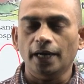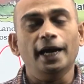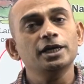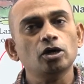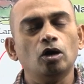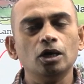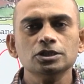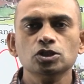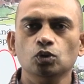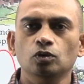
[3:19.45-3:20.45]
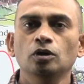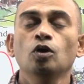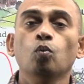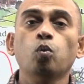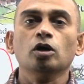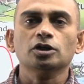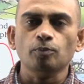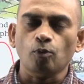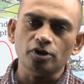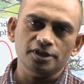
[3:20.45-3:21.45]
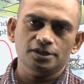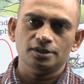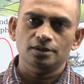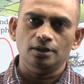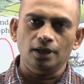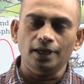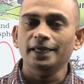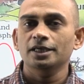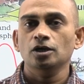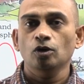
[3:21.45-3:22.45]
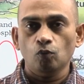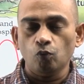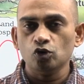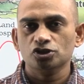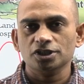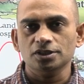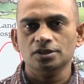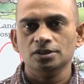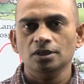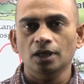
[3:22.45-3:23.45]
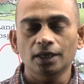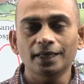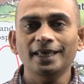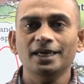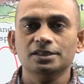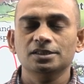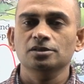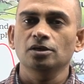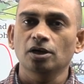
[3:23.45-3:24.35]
and also water bodies like oceans, lakes,